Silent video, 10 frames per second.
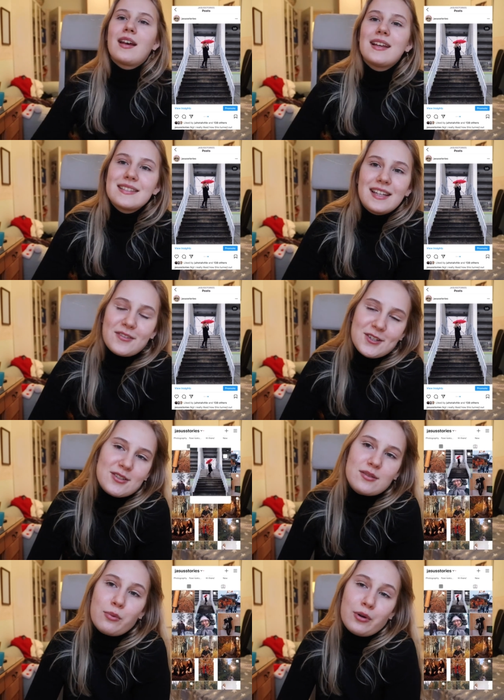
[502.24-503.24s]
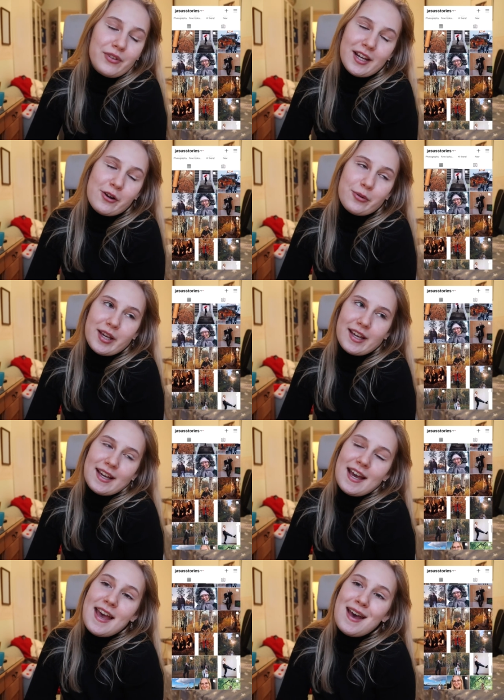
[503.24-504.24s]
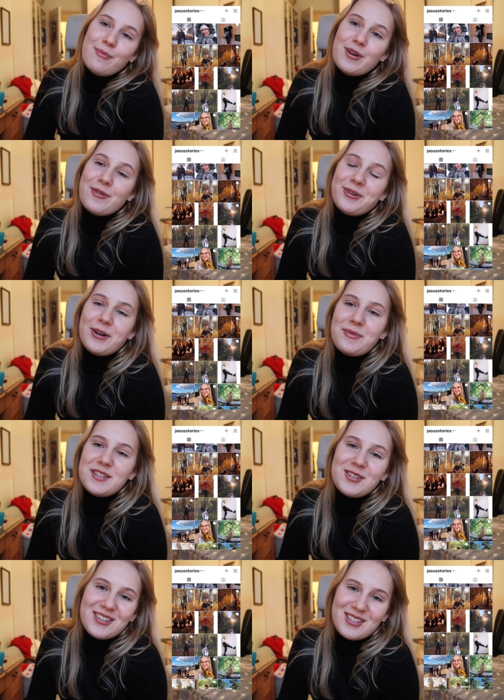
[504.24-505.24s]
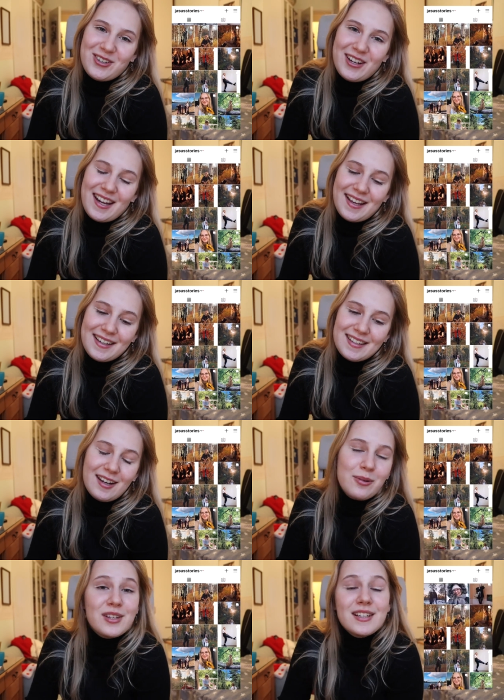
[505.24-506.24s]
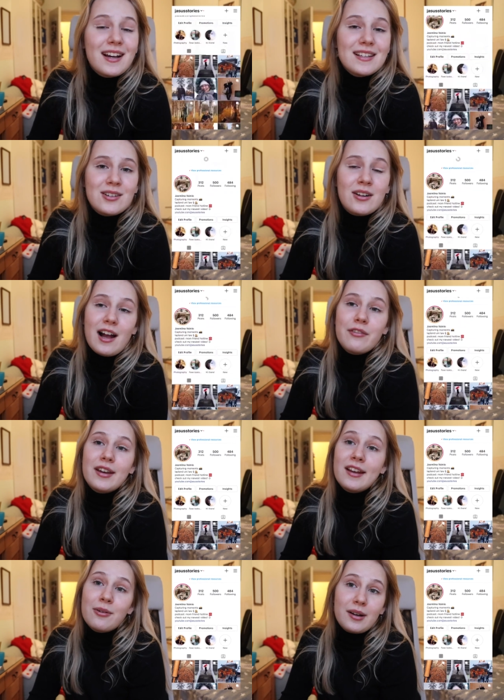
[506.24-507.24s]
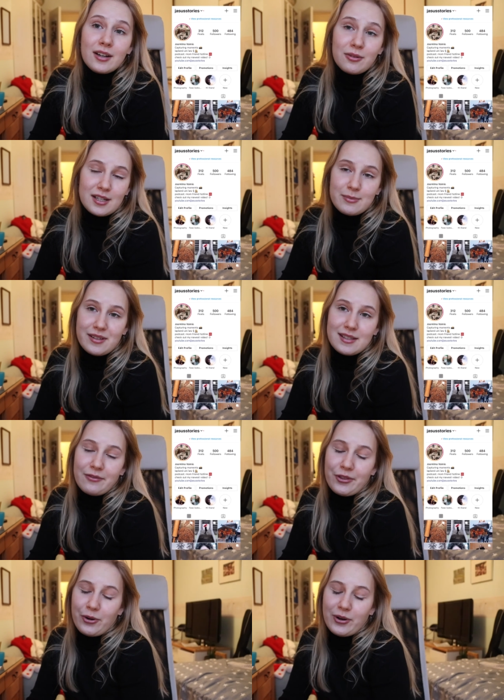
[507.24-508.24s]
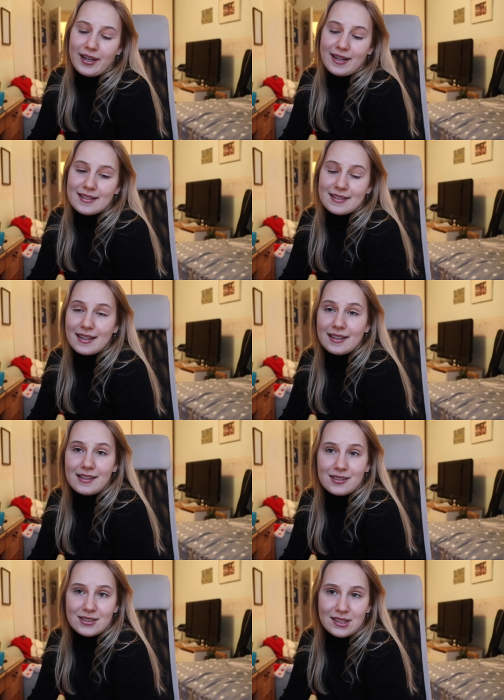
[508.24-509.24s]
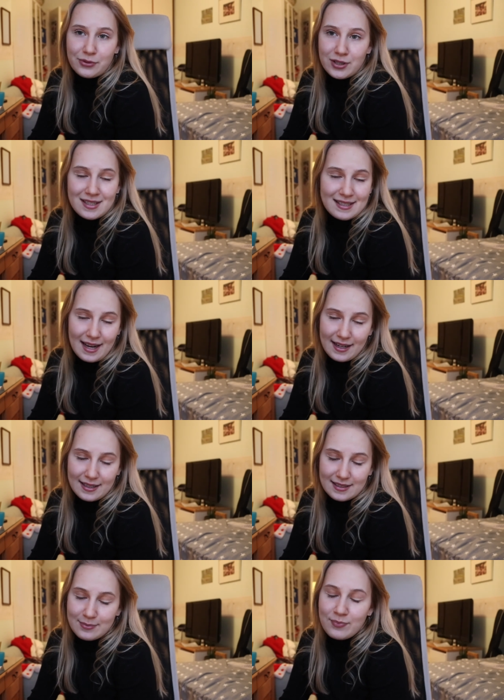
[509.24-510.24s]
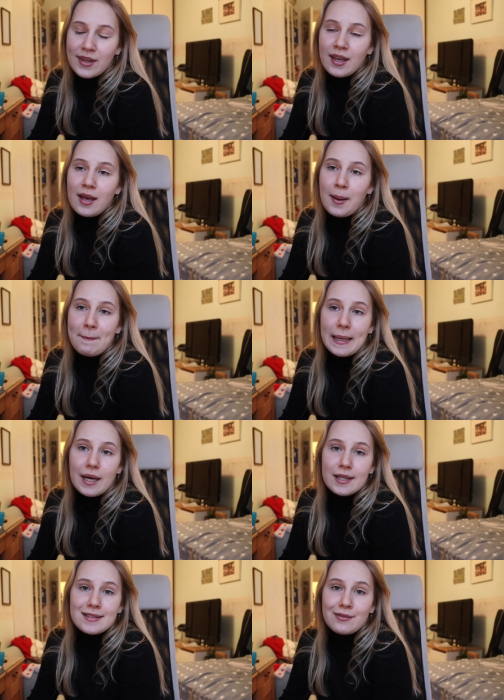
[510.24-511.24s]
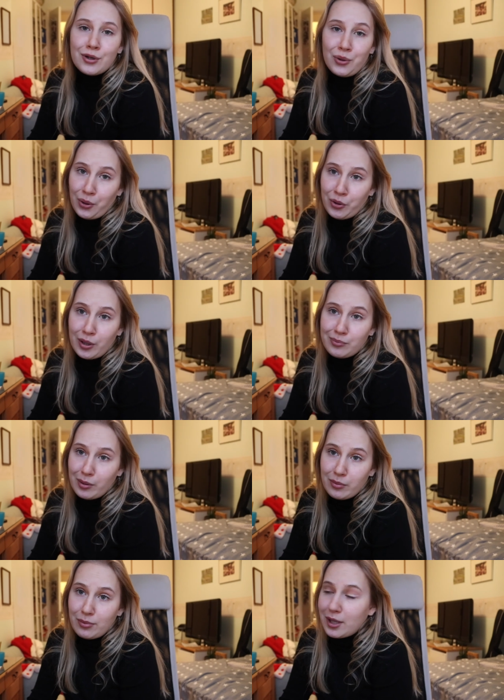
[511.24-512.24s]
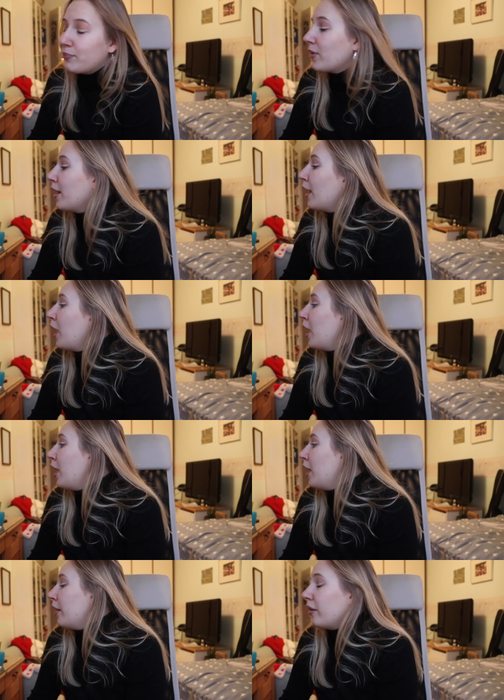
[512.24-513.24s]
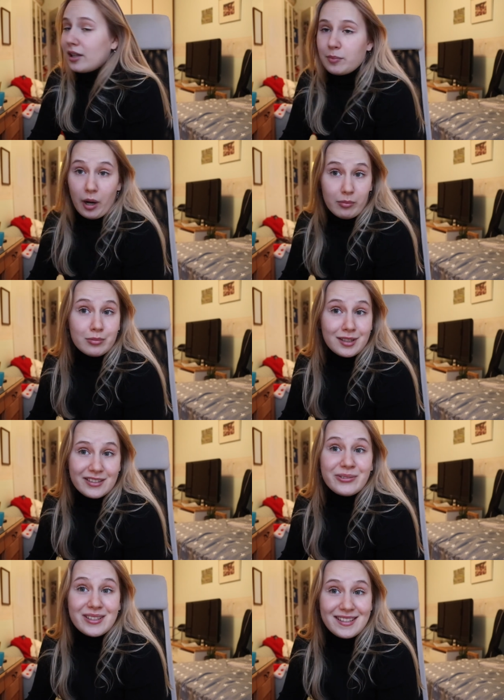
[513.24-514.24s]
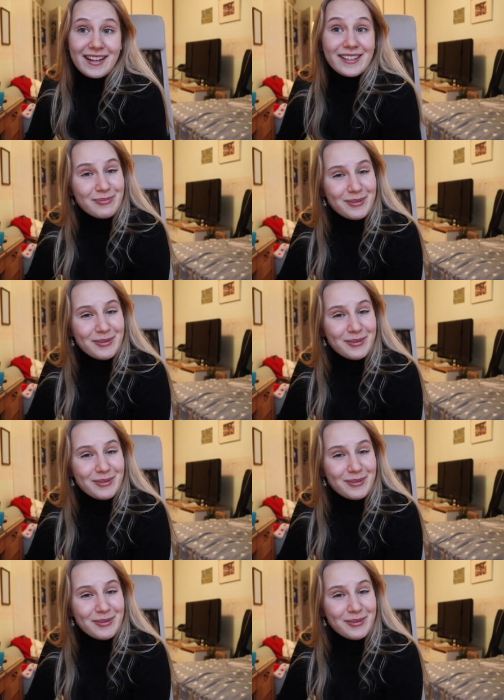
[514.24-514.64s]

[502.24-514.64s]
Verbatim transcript: instead of just one video a week. But anyway, I hope that you enjoyed and I hope that you guys all have a great Christmas even though it is in a little different settings because of Corona probably or like probably different settings